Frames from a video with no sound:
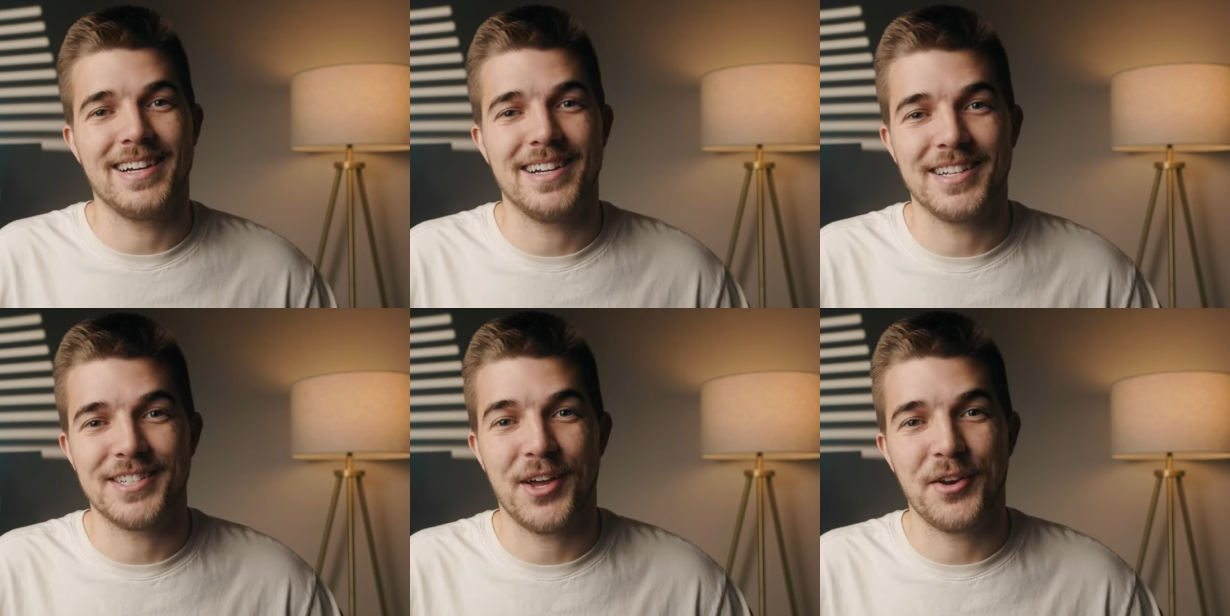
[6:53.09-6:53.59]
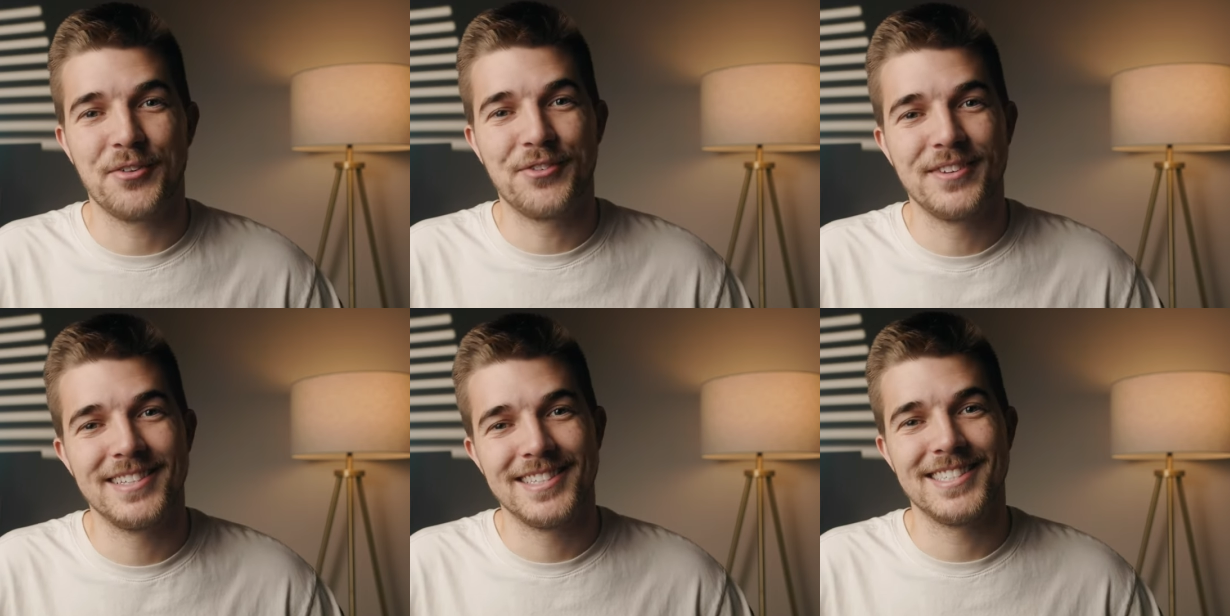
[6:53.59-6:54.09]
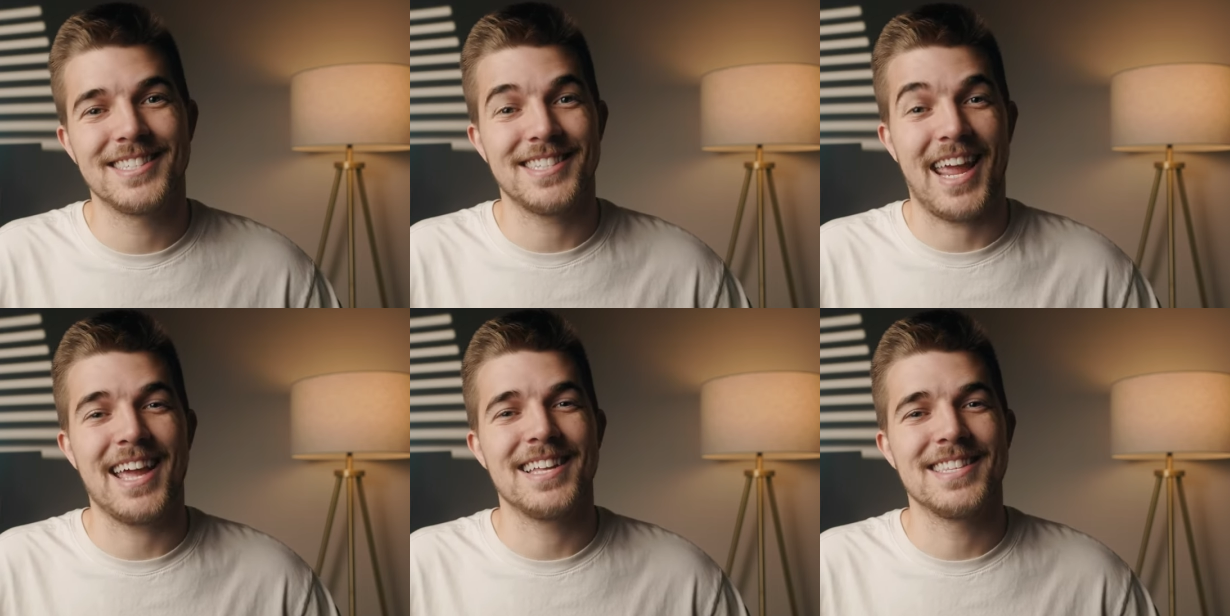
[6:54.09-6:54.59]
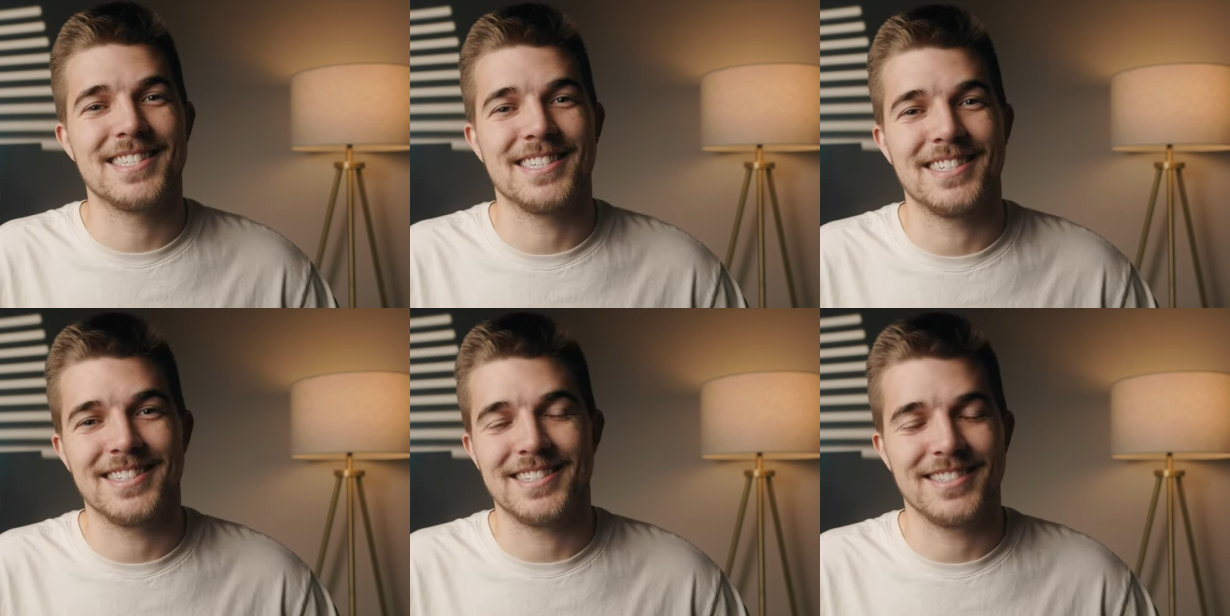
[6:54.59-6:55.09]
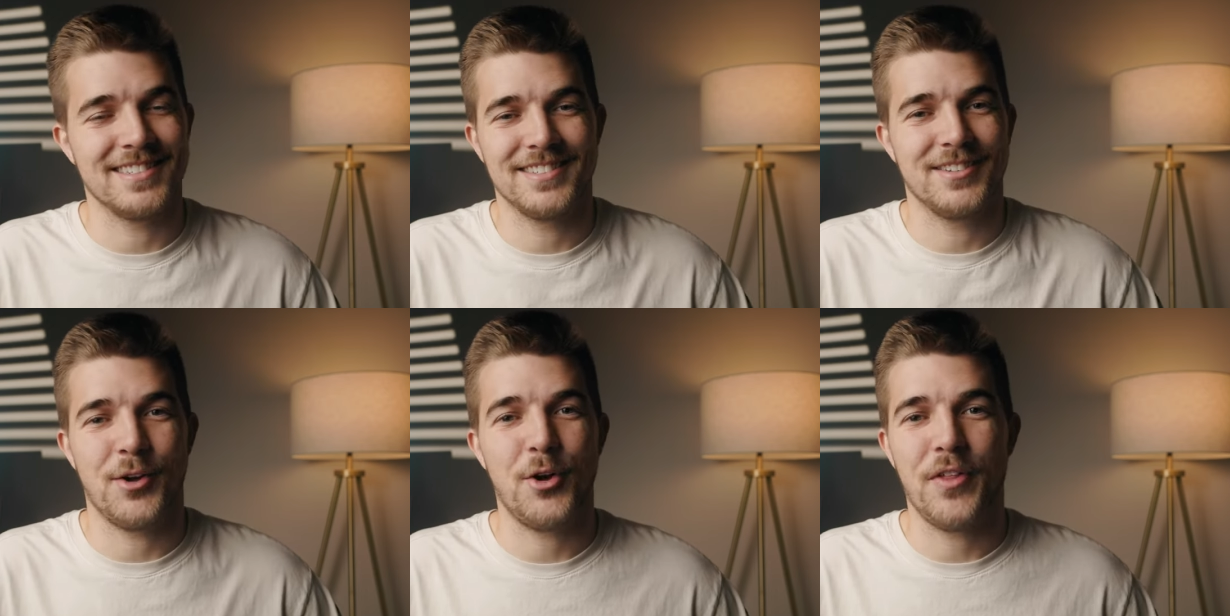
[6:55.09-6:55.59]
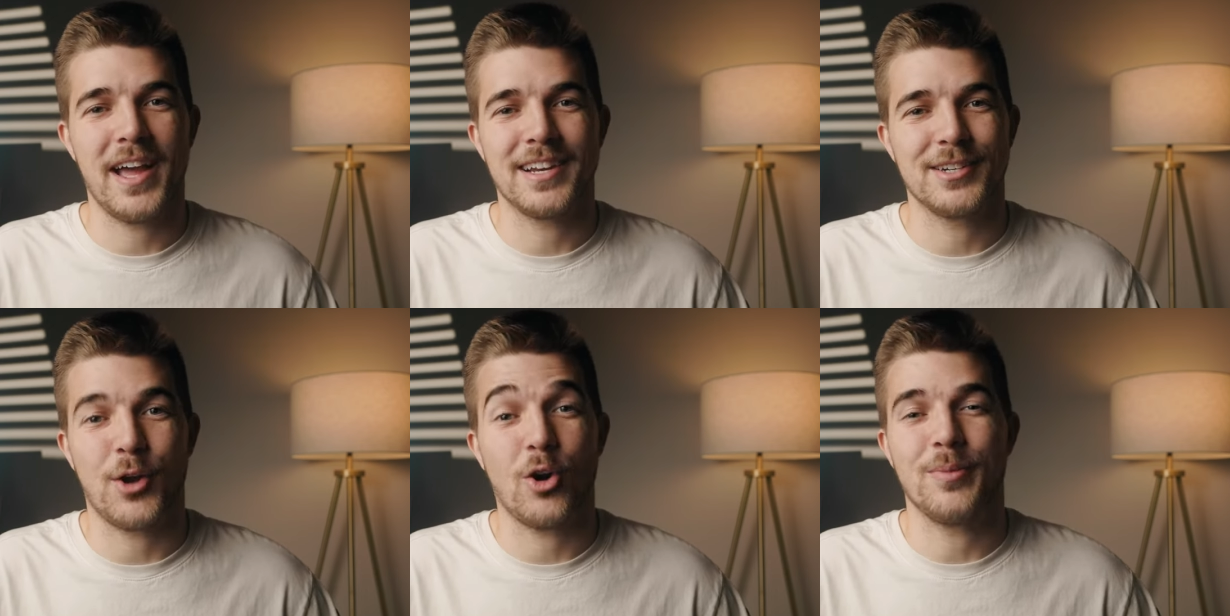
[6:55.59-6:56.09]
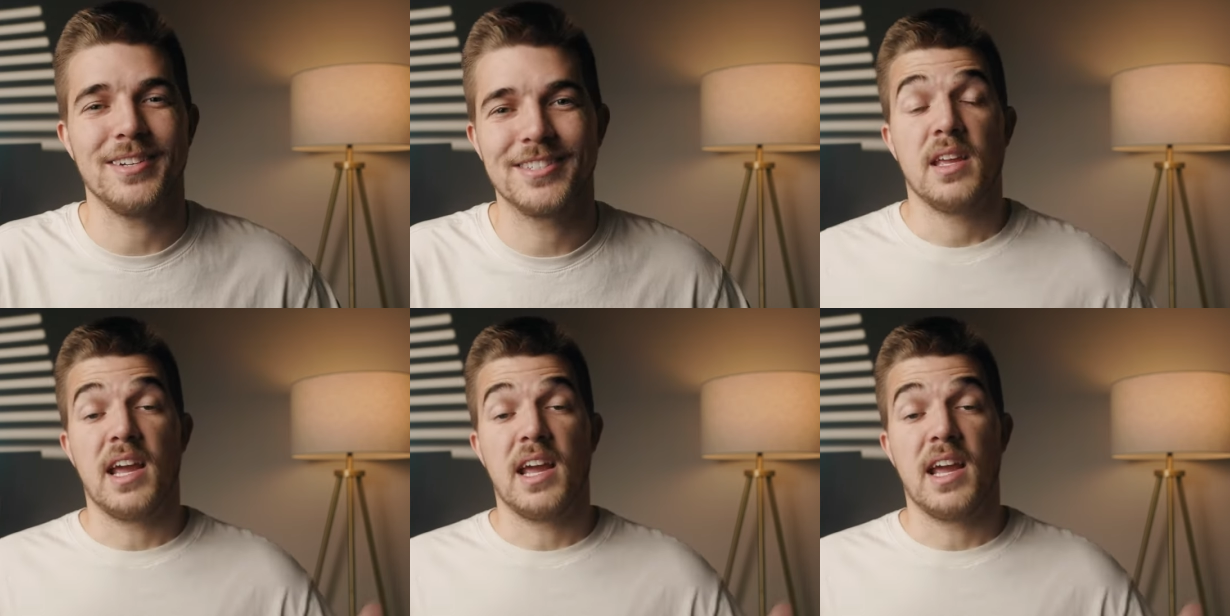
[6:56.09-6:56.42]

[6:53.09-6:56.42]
a ton of stands and all that garbage.